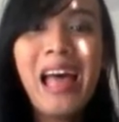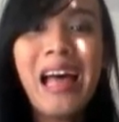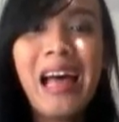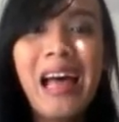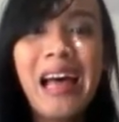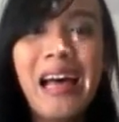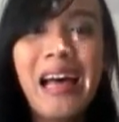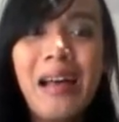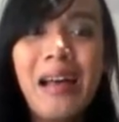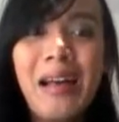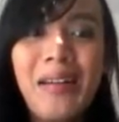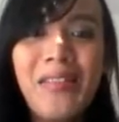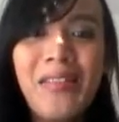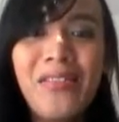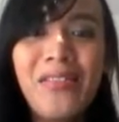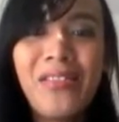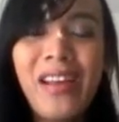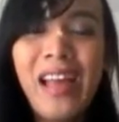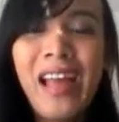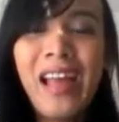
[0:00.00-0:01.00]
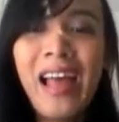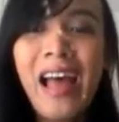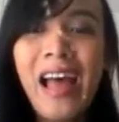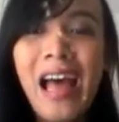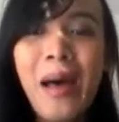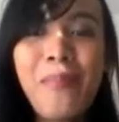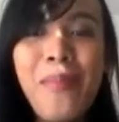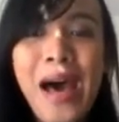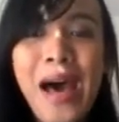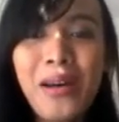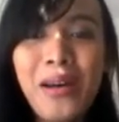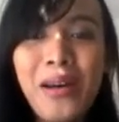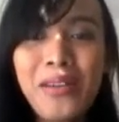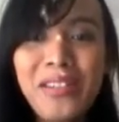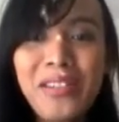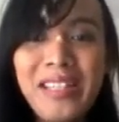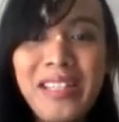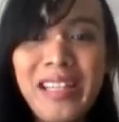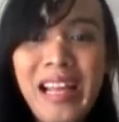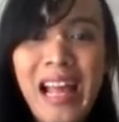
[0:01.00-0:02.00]

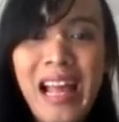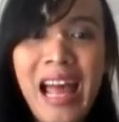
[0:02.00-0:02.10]
about